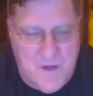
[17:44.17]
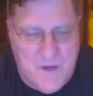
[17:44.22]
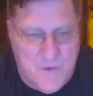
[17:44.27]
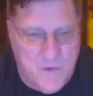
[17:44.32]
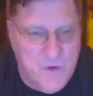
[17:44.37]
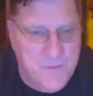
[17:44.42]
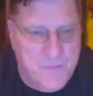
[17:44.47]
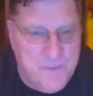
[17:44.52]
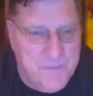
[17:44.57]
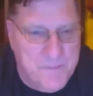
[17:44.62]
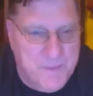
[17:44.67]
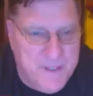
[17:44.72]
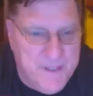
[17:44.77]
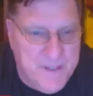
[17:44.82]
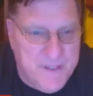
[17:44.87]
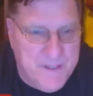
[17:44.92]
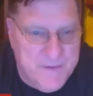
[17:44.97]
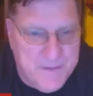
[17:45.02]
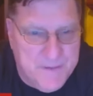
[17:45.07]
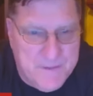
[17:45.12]
group that
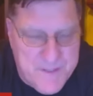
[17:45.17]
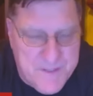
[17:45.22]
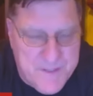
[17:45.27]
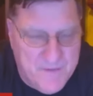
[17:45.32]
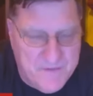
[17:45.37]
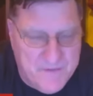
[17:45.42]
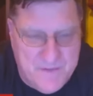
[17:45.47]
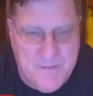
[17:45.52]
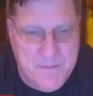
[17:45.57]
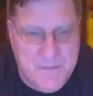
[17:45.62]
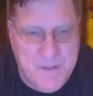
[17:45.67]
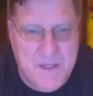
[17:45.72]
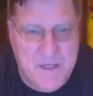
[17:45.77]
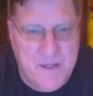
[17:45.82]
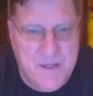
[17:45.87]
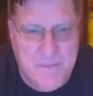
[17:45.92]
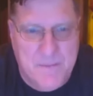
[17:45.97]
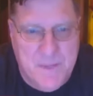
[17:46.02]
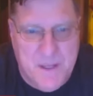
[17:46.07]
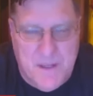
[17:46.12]
believes themselves to
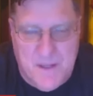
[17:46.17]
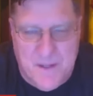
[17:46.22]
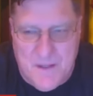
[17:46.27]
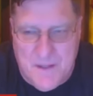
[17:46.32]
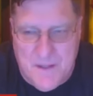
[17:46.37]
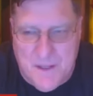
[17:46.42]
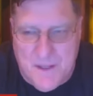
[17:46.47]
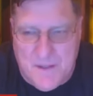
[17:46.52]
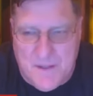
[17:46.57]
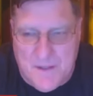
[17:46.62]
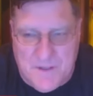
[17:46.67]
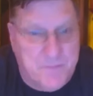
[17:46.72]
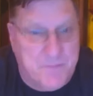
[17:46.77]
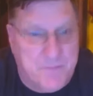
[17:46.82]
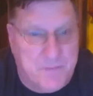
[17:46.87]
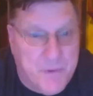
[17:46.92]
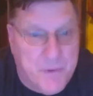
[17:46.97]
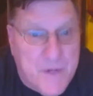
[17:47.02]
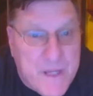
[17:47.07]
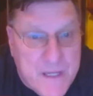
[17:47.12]
be
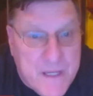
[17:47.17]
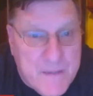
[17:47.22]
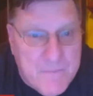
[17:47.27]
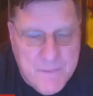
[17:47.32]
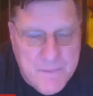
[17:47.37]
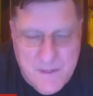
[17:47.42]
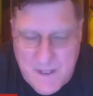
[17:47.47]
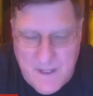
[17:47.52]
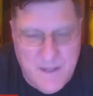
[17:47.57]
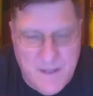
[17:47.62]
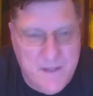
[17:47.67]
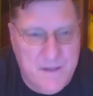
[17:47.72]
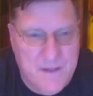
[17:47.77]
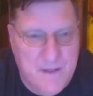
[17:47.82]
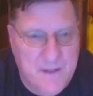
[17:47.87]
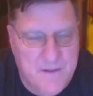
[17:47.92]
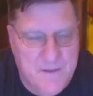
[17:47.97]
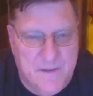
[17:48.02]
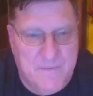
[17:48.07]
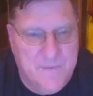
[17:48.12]
supreme, and
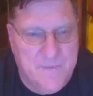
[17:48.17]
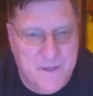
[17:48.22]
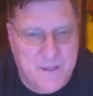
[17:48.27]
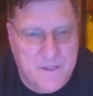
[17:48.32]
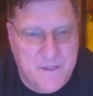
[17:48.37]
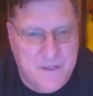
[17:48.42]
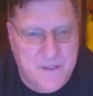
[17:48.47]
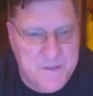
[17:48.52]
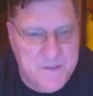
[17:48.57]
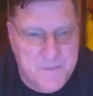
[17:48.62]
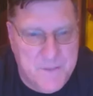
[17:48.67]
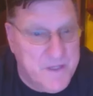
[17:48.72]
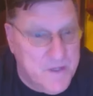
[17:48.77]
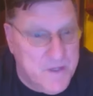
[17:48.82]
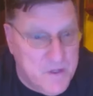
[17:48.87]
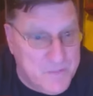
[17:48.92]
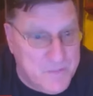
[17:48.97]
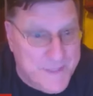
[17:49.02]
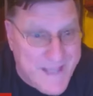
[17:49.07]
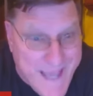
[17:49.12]
their victims to be
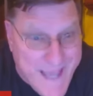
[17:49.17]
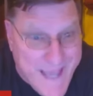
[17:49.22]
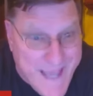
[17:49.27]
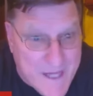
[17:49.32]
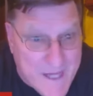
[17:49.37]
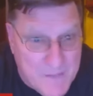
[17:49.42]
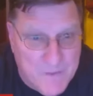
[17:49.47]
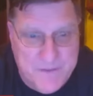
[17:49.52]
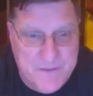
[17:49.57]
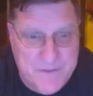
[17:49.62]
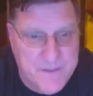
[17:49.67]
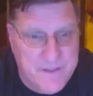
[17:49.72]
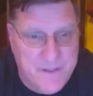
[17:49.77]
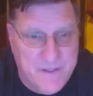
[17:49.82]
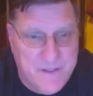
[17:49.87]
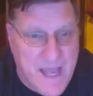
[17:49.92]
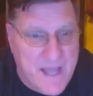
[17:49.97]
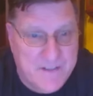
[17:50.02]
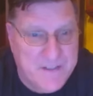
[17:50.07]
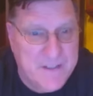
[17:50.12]
human animals. The
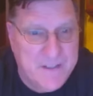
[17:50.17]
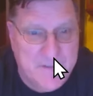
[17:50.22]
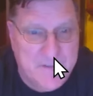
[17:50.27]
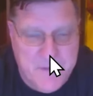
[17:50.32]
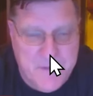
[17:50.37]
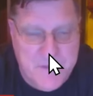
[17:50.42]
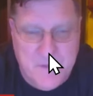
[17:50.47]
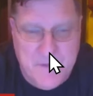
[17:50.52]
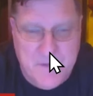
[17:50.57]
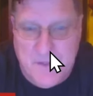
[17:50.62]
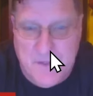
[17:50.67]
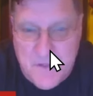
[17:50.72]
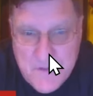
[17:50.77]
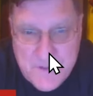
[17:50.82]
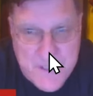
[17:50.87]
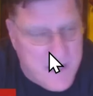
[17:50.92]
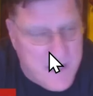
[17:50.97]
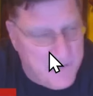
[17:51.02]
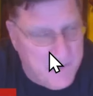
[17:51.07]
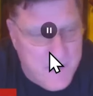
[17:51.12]
Nazis viewed the
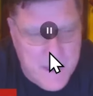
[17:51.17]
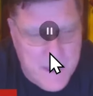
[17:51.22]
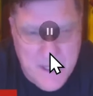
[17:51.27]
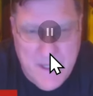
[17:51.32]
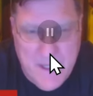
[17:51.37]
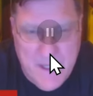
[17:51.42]
Jews that way.